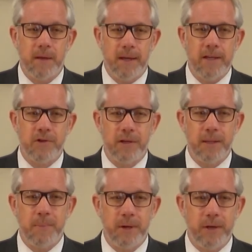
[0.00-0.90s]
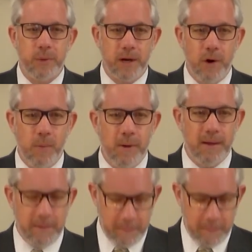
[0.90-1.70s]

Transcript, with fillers: initially put into a coma